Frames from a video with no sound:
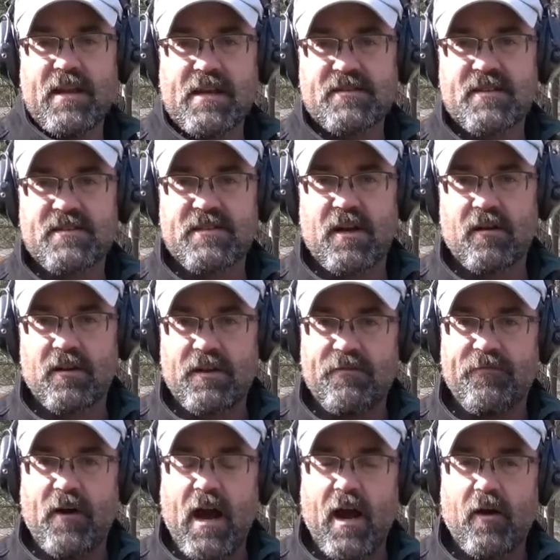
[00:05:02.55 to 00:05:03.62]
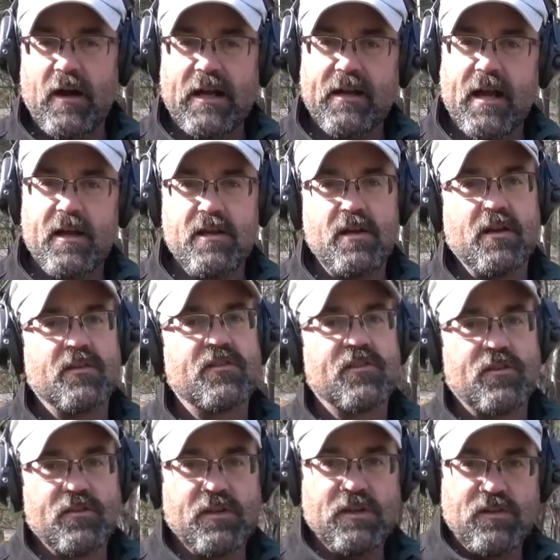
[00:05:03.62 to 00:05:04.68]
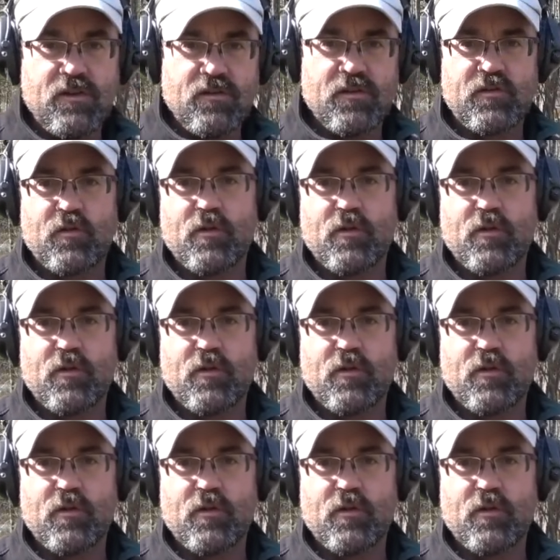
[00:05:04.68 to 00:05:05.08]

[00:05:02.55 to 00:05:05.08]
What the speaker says: necessarily firing. Now, you can certainly do the